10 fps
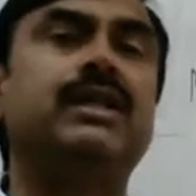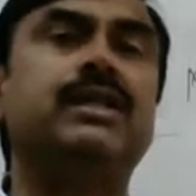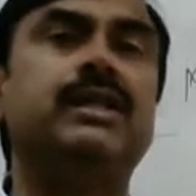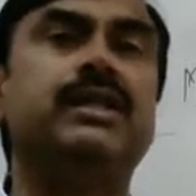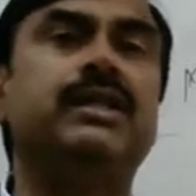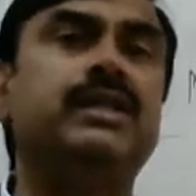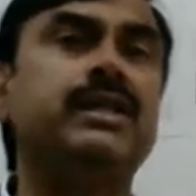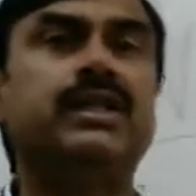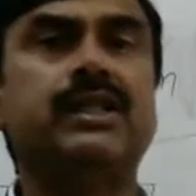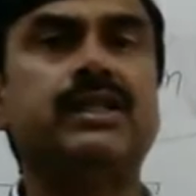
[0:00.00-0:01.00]
seed,
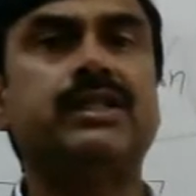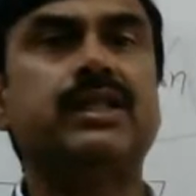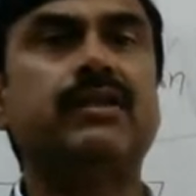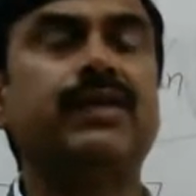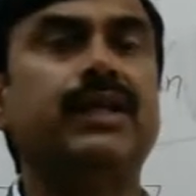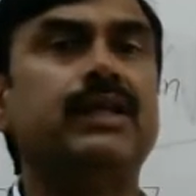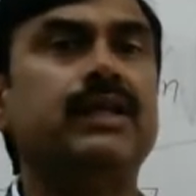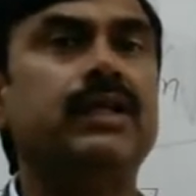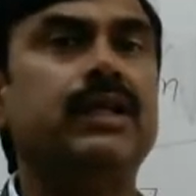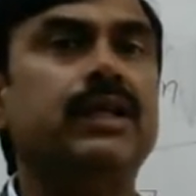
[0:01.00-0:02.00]
disease resistant
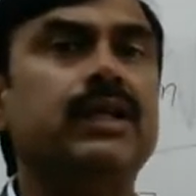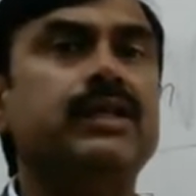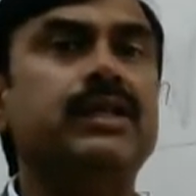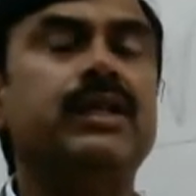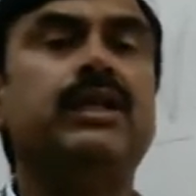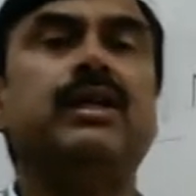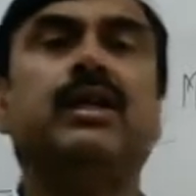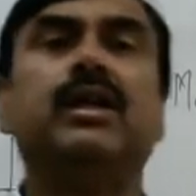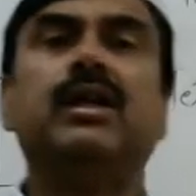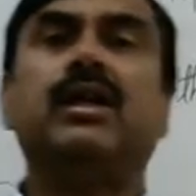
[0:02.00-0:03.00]
variety seed,
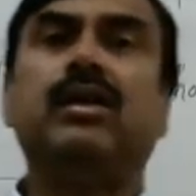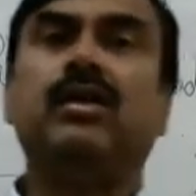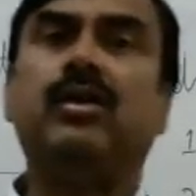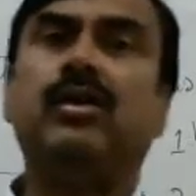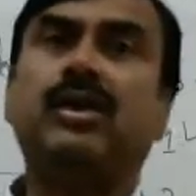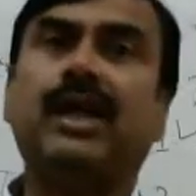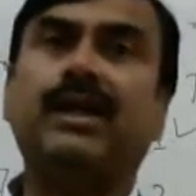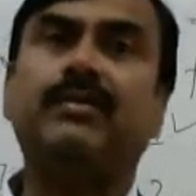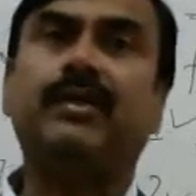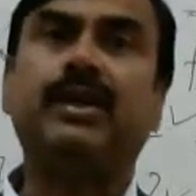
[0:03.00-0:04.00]

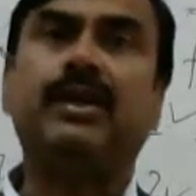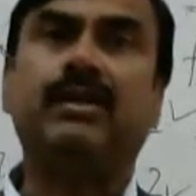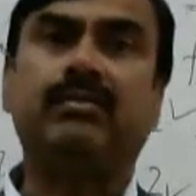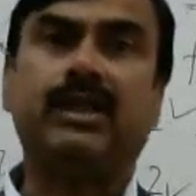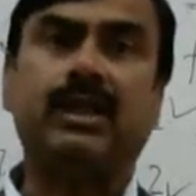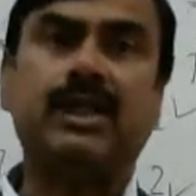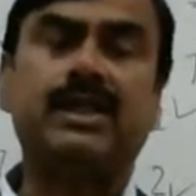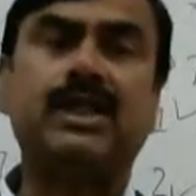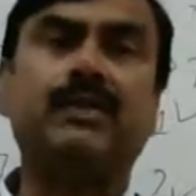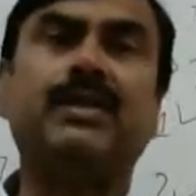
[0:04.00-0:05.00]
less
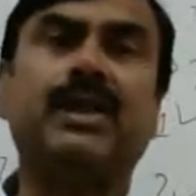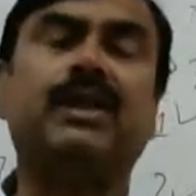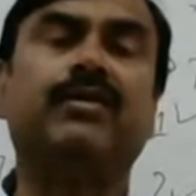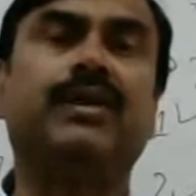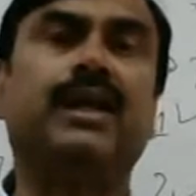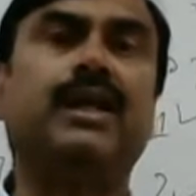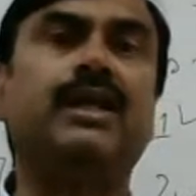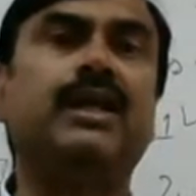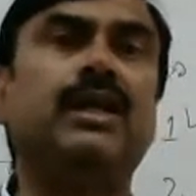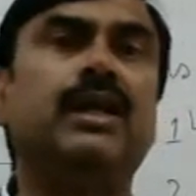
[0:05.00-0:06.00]
time taking
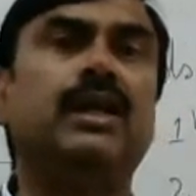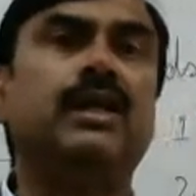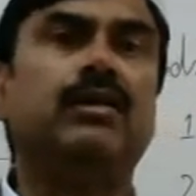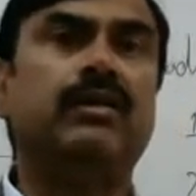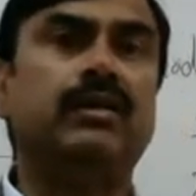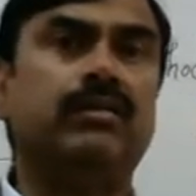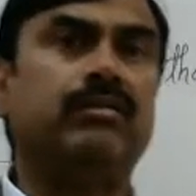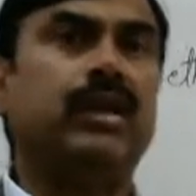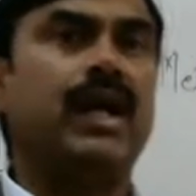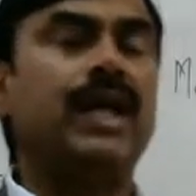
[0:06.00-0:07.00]
variety,
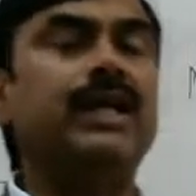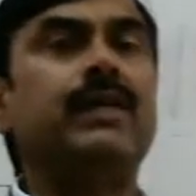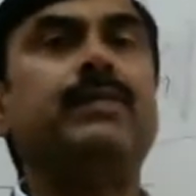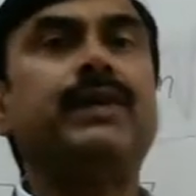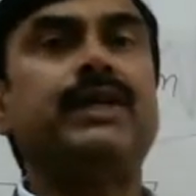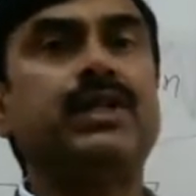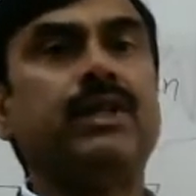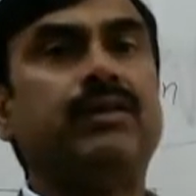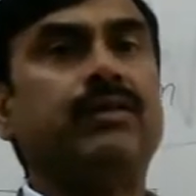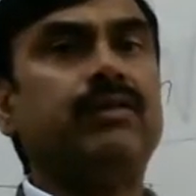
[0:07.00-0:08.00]
high
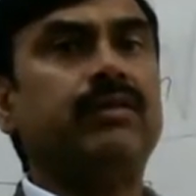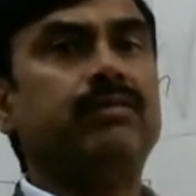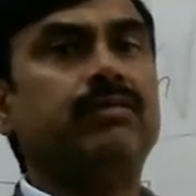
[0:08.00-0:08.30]
temperature